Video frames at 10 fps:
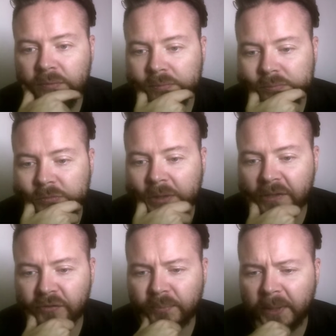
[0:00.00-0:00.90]

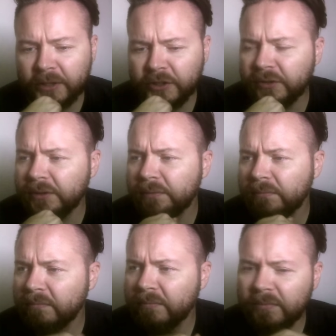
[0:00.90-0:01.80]
Rise of March, or
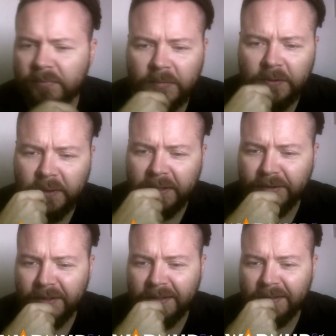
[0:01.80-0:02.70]

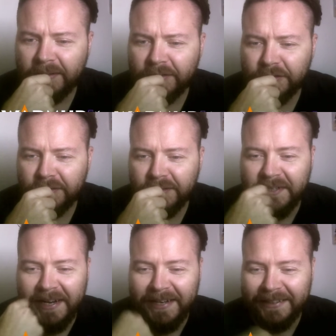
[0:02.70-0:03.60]
whatever that
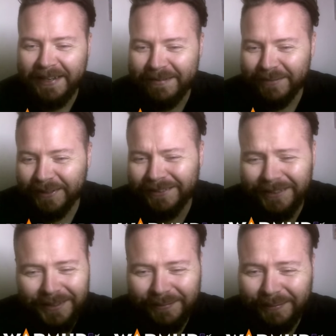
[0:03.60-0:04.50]
nickname was.
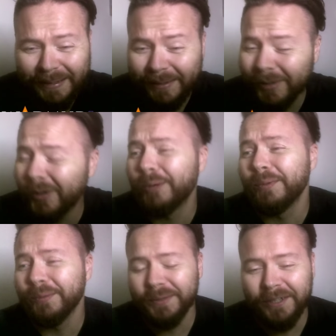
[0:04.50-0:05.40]
Sorry, I'm
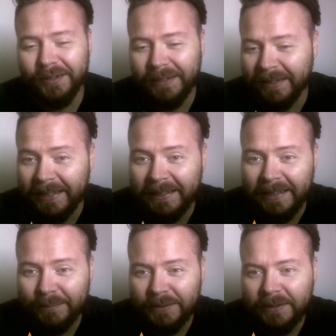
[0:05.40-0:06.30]
horrible with
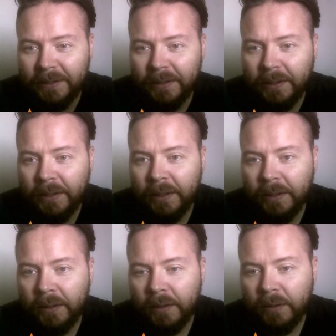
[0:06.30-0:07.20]
nicknames.
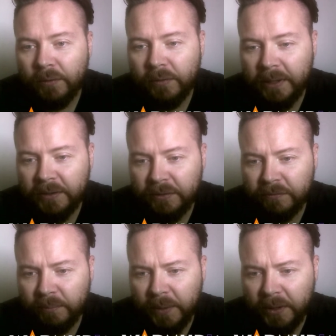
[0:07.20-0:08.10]
Rise
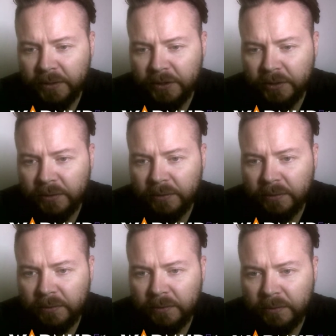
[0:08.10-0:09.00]
of March,
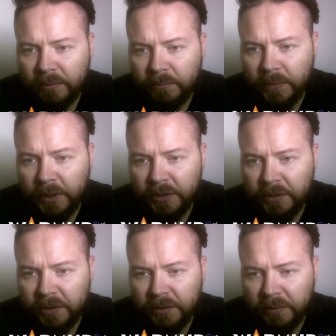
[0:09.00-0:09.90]
March
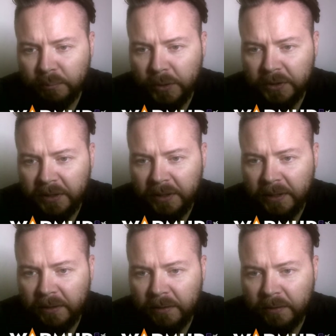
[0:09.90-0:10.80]
at the end.